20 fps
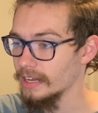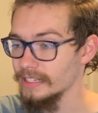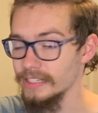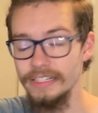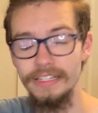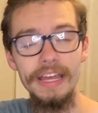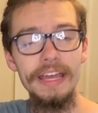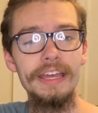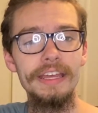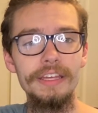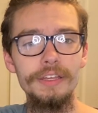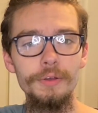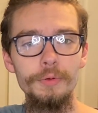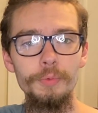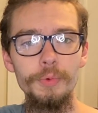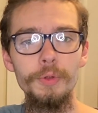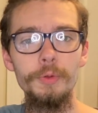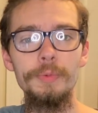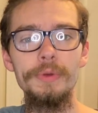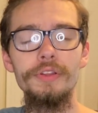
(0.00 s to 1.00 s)
Today
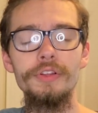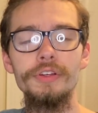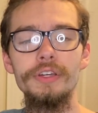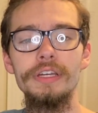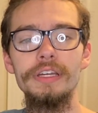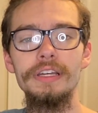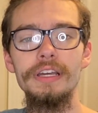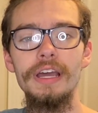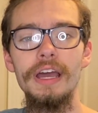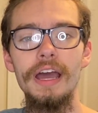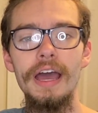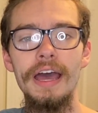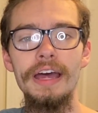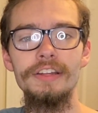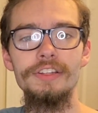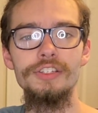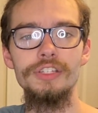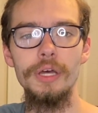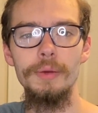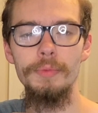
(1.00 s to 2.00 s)
we will be looking
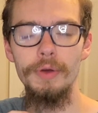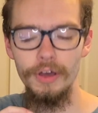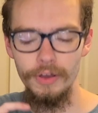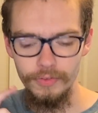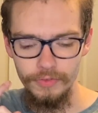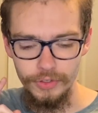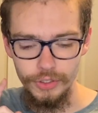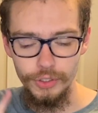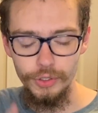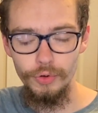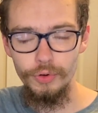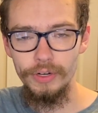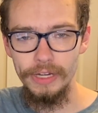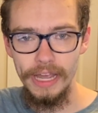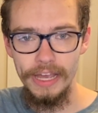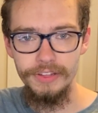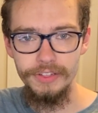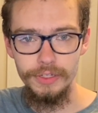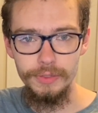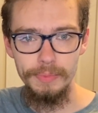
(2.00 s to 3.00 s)
at some of your
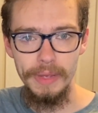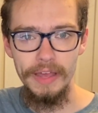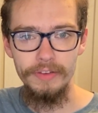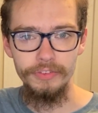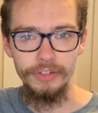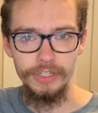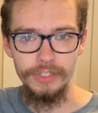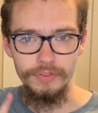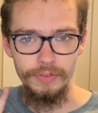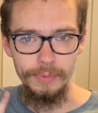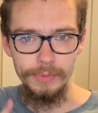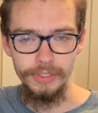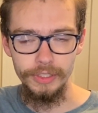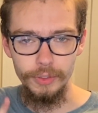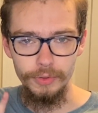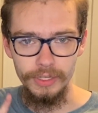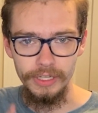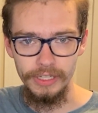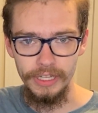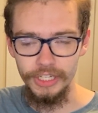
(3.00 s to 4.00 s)
guys' Mavericks from
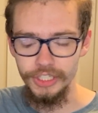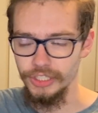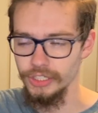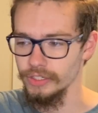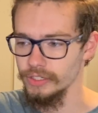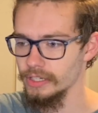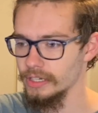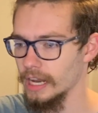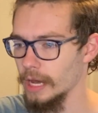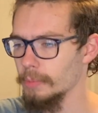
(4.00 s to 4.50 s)
your own collections.